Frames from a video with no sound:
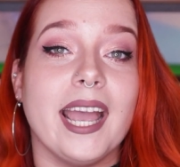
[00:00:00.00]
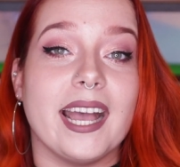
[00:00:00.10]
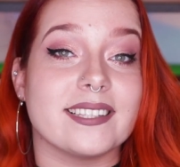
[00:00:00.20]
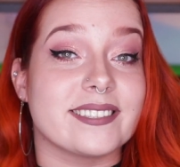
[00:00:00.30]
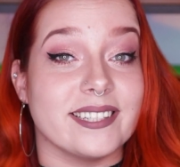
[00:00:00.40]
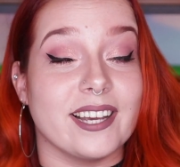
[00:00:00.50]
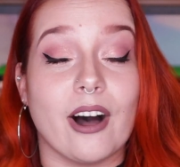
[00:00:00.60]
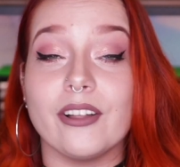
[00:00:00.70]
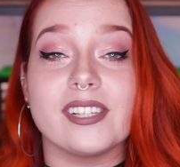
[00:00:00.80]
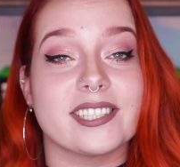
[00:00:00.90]
and see
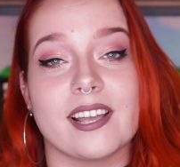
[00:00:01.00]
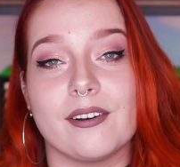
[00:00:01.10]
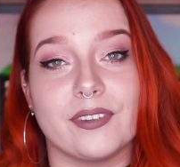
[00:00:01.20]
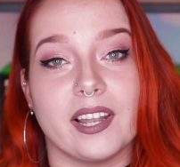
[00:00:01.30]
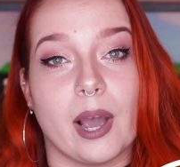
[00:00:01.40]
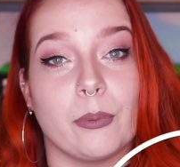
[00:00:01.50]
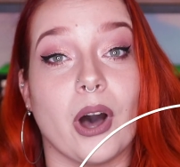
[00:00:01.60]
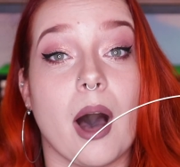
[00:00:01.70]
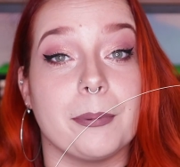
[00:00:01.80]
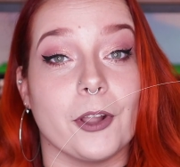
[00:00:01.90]
all the stuff that I
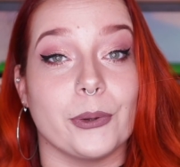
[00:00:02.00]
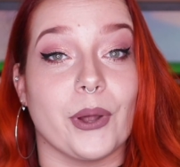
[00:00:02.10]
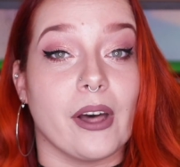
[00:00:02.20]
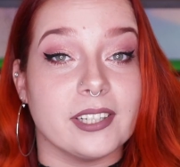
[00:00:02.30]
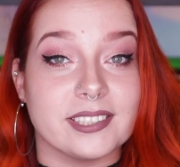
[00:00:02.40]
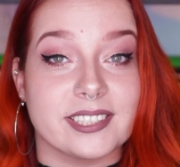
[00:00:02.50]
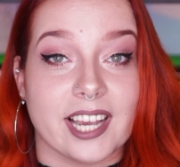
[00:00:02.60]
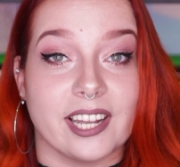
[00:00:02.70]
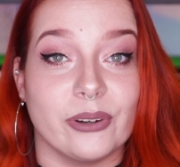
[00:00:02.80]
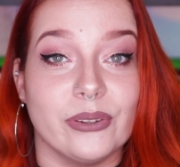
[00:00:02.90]
will upload on this
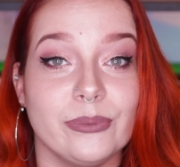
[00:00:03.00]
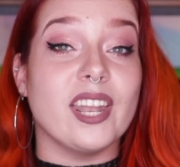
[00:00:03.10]
channel.